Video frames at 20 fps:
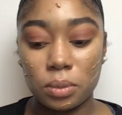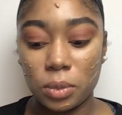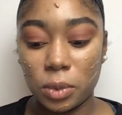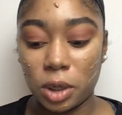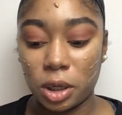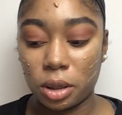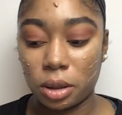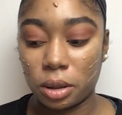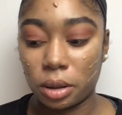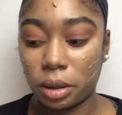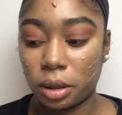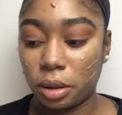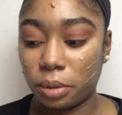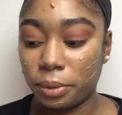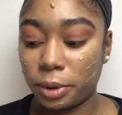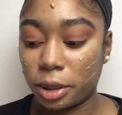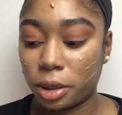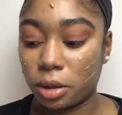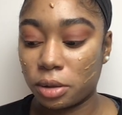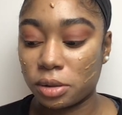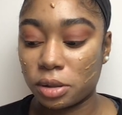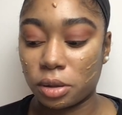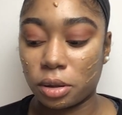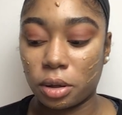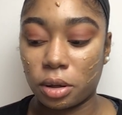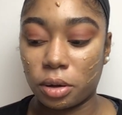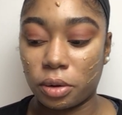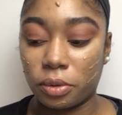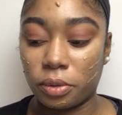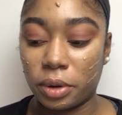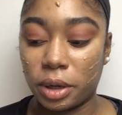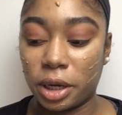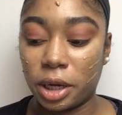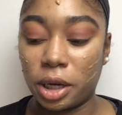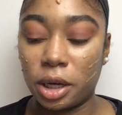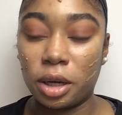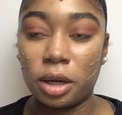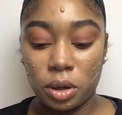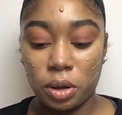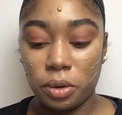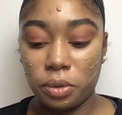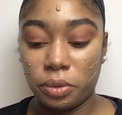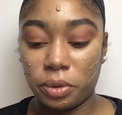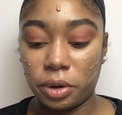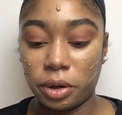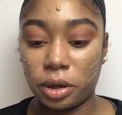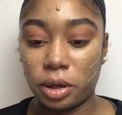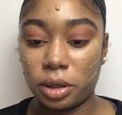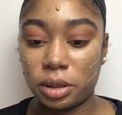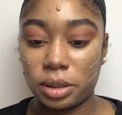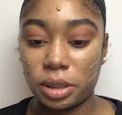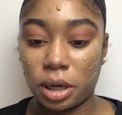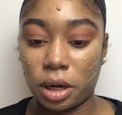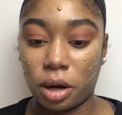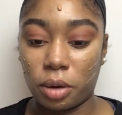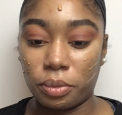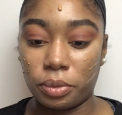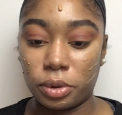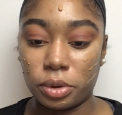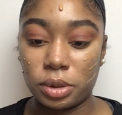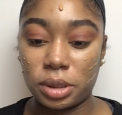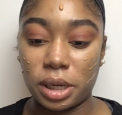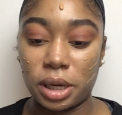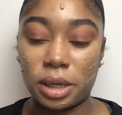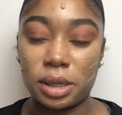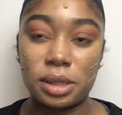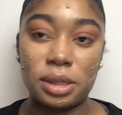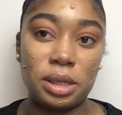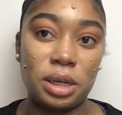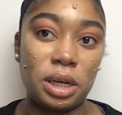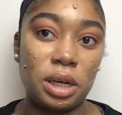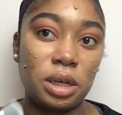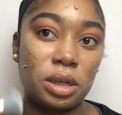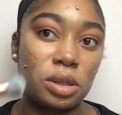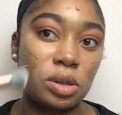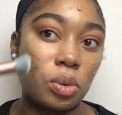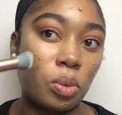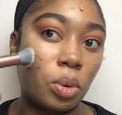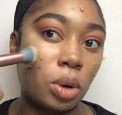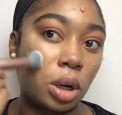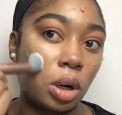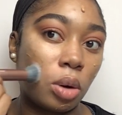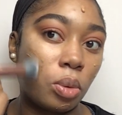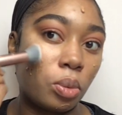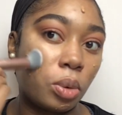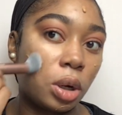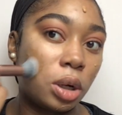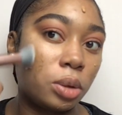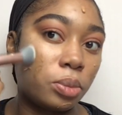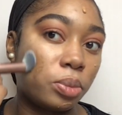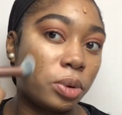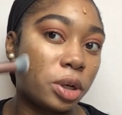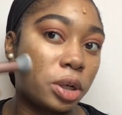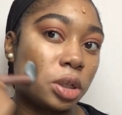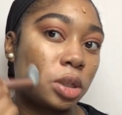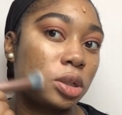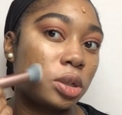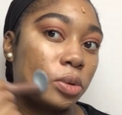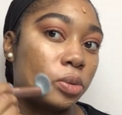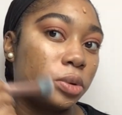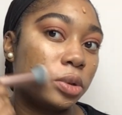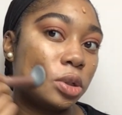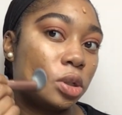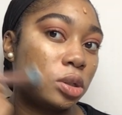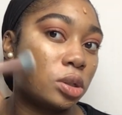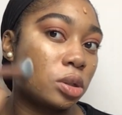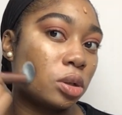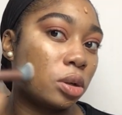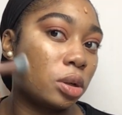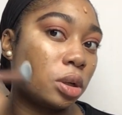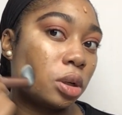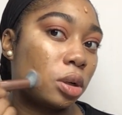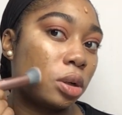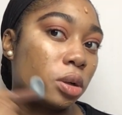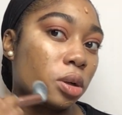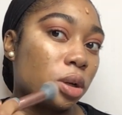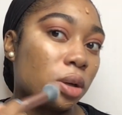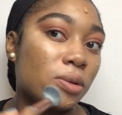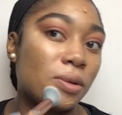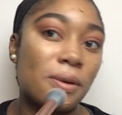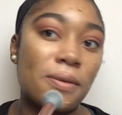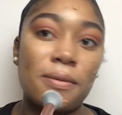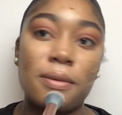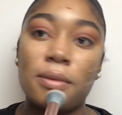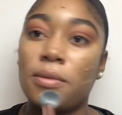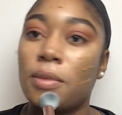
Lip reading: And a little bit goes a long way. We're gonna take our Real Techniques 101 brush and we're just gonna go ahead